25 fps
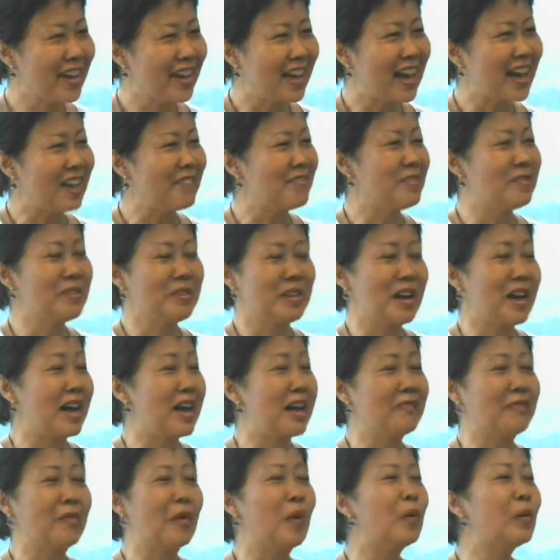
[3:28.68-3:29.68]
I mean, I
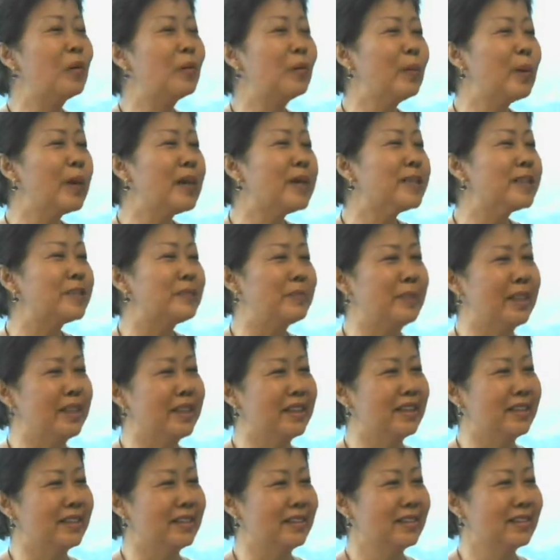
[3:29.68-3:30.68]
have always
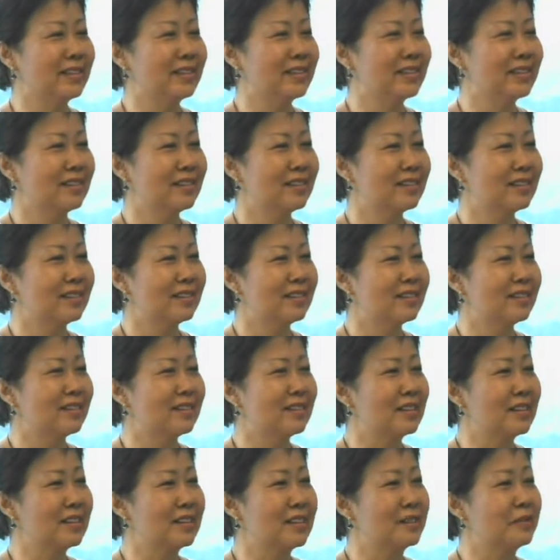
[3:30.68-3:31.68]
been
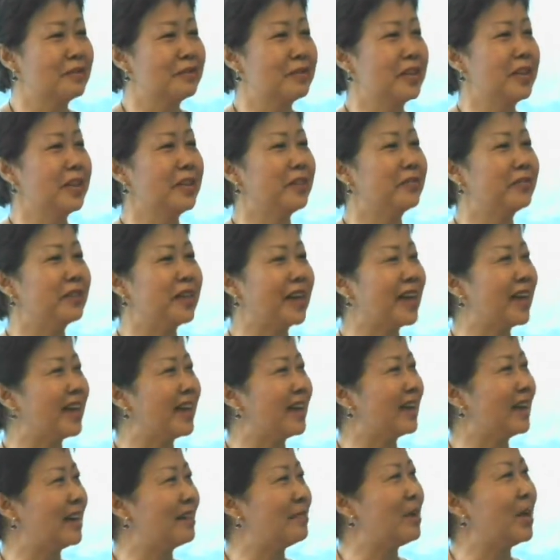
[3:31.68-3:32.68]
afraid of
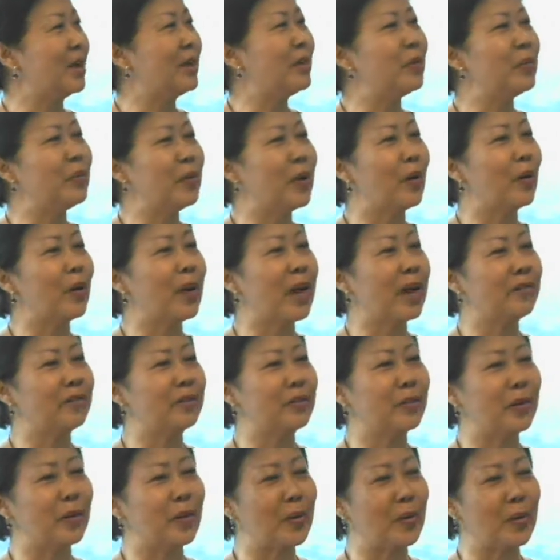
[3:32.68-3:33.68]
dying. I mean, I know we all have
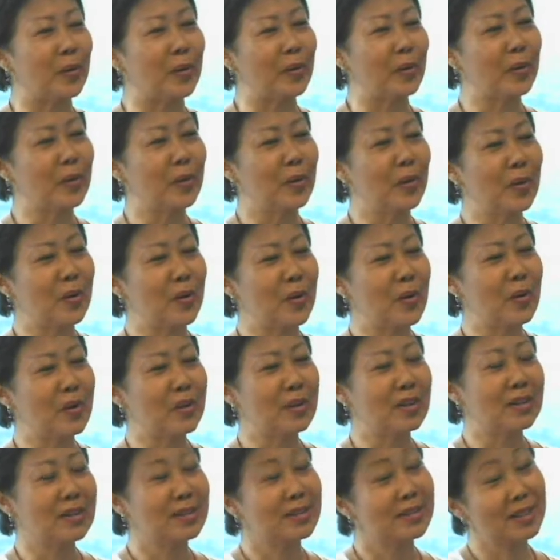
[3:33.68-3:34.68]
to go
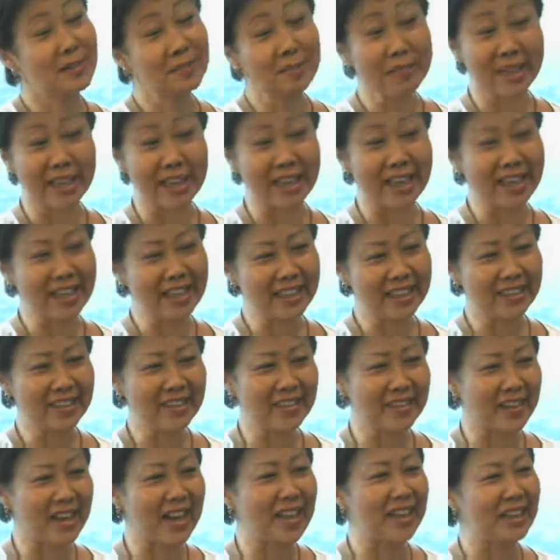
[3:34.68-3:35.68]
someday, you know,
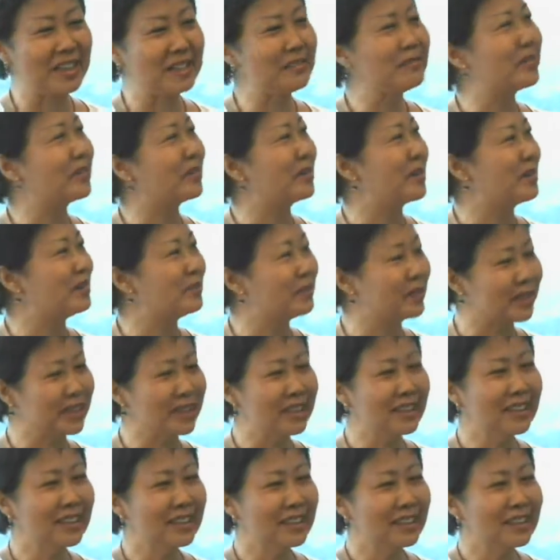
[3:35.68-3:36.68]
you can't live
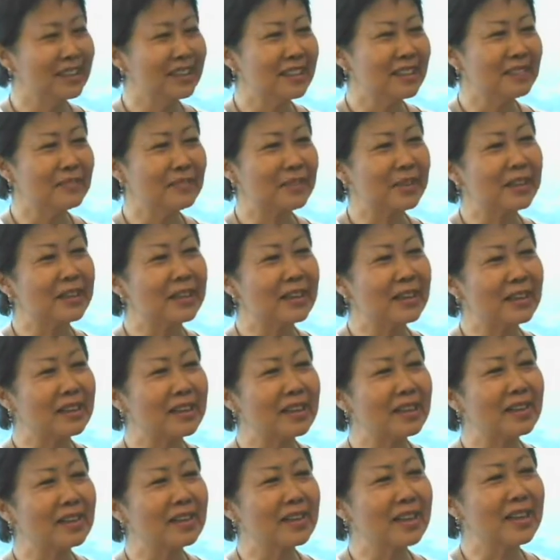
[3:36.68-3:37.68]
forever, but,
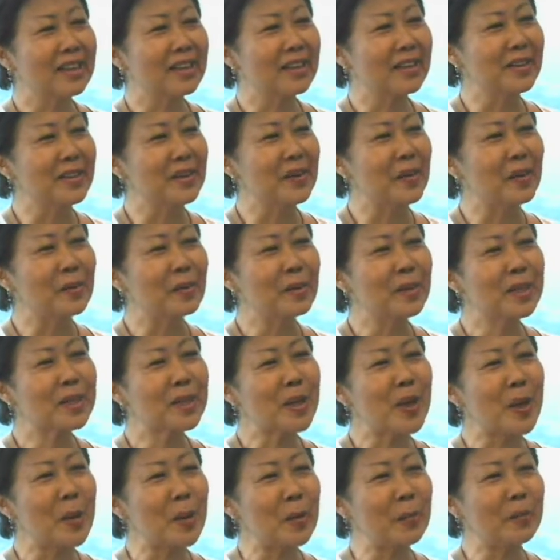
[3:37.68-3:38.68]
you know, you always
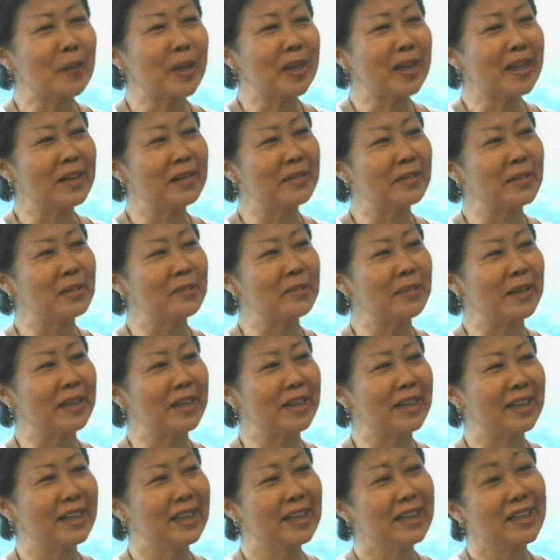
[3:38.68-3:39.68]
hope that it will
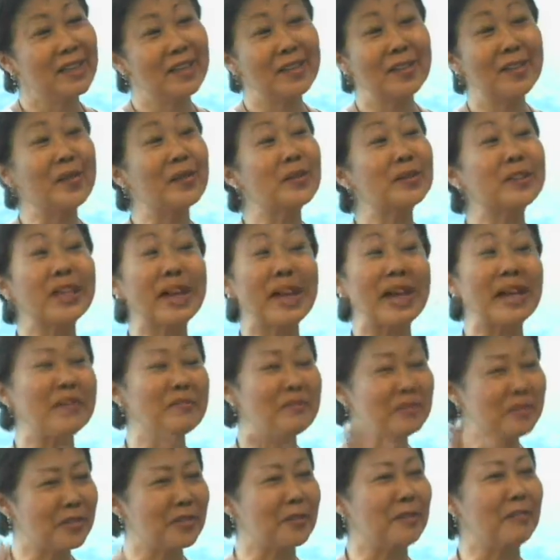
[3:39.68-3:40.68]
be a long
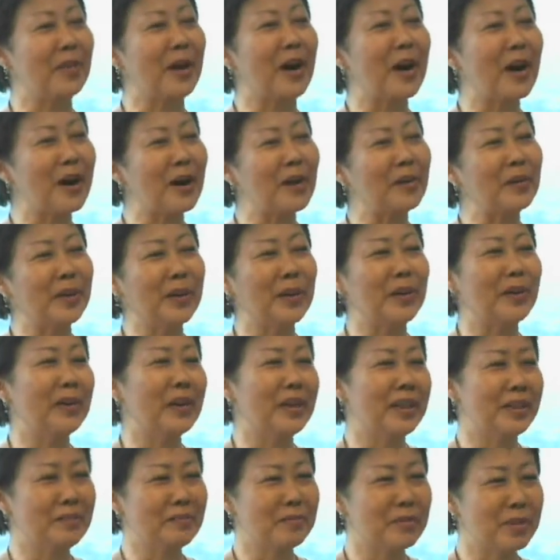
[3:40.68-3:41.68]
time from now, you know,
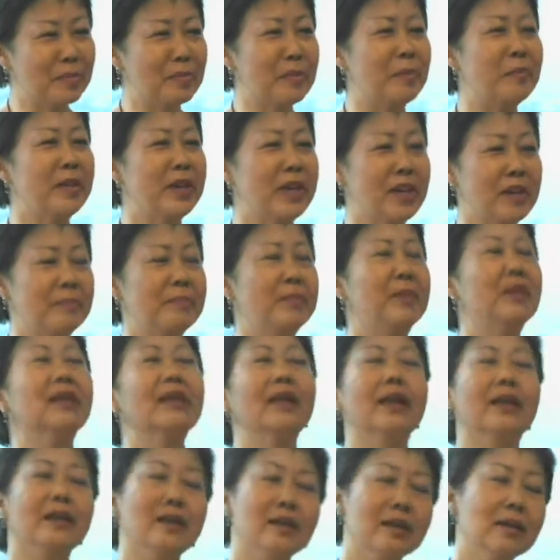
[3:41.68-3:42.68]
and probably I'll be
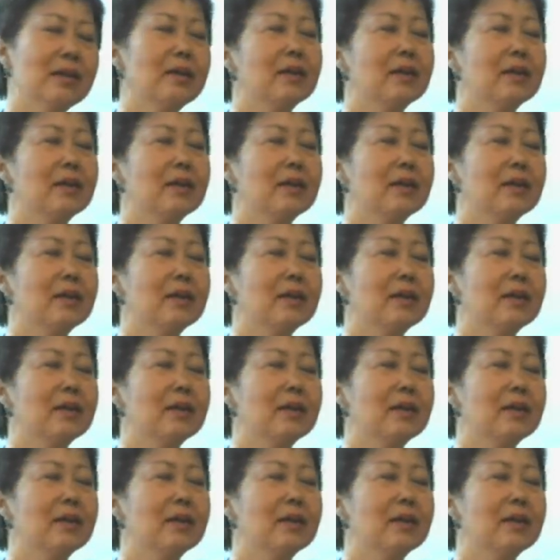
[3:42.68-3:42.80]
like